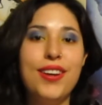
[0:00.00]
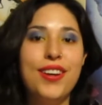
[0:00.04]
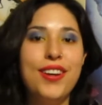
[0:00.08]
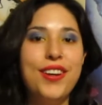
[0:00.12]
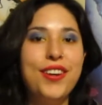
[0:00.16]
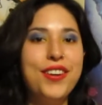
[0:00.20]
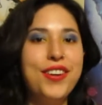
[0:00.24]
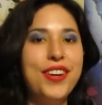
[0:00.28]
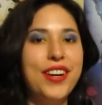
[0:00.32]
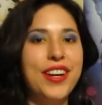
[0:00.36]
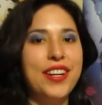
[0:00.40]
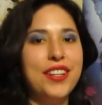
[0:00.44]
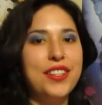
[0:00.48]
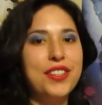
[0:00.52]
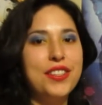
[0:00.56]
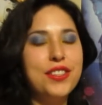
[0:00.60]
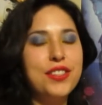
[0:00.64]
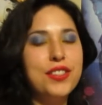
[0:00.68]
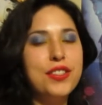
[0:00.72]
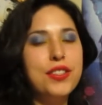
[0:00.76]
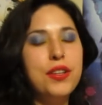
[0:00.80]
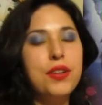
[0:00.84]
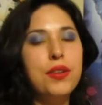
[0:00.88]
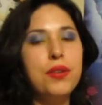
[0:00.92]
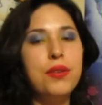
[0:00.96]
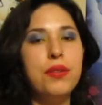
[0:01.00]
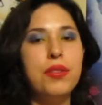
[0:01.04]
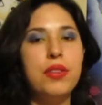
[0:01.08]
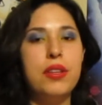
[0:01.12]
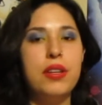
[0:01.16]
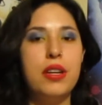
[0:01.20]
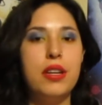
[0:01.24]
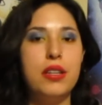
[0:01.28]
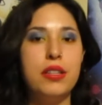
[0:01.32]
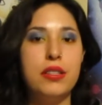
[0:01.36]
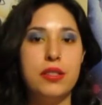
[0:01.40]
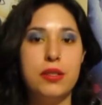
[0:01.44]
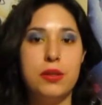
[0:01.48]
Alright, so the
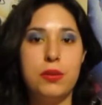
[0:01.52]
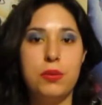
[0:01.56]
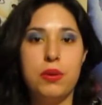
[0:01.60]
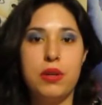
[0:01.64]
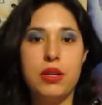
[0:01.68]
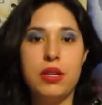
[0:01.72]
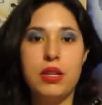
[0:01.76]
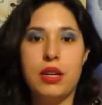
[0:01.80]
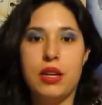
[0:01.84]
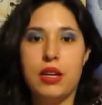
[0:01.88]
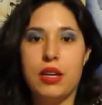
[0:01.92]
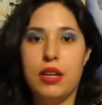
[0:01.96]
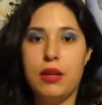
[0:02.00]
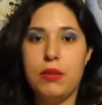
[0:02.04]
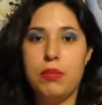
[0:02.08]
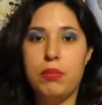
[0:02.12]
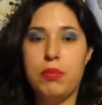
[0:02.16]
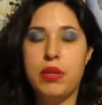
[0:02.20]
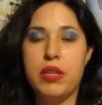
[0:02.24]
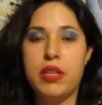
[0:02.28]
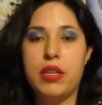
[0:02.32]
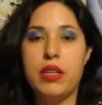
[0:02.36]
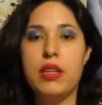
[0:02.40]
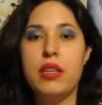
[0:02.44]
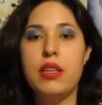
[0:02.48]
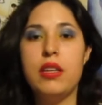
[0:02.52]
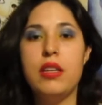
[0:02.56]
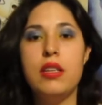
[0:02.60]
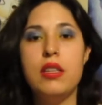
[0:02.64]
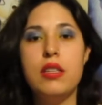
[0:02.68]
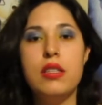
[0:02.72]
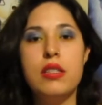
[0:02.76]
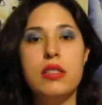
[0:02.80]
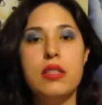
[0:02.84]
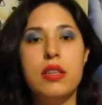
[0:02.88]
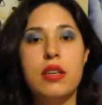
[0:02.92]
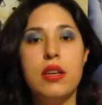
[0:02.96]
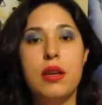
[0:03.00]
next one up
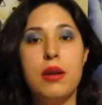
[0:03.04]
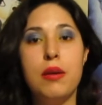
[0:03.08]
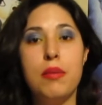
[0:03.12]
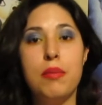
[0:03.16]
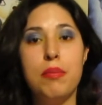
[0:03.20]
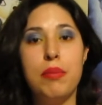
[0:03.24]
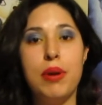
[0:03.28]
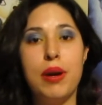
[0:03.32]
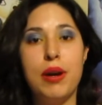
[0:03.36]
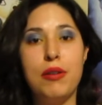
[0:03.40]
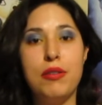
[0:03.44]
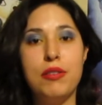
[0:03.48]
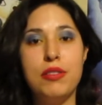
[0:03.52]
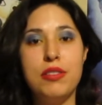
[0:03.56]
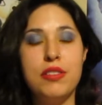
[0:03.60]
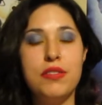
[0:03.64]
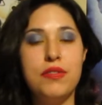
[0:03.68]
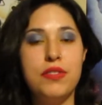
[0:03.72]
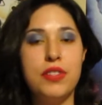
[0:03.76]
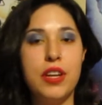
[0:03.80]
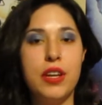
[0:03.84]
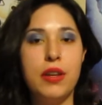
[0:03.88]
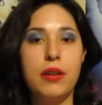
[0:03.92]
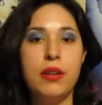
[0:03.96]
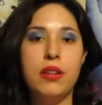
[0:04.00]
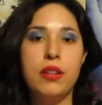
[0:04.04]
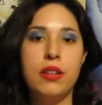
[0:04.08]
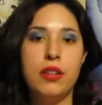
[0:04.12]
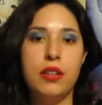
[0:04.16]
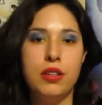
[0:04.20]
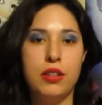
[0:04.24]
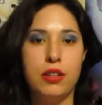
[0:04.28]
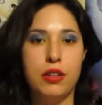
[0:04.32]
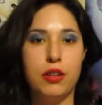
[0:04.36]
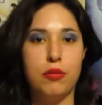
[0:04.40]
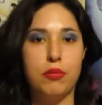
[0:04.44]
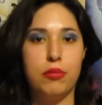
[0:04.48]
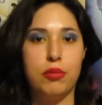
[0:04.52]
is Powers of 10,
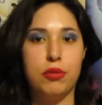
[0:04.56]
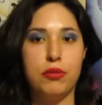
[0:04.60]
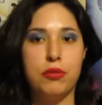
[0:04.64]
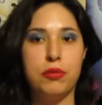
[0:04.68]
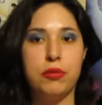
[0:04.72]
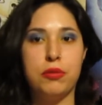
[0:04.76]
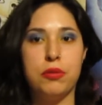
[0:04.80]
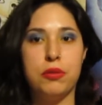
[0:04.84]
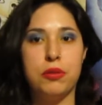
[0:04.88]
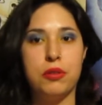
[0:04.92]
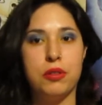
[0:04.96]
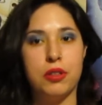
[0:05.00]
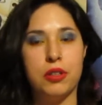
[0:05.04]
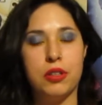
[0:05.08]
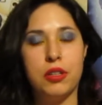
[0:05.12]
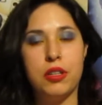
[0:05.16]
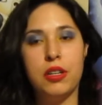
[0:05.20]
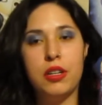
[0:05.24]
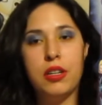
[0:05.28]
number 4.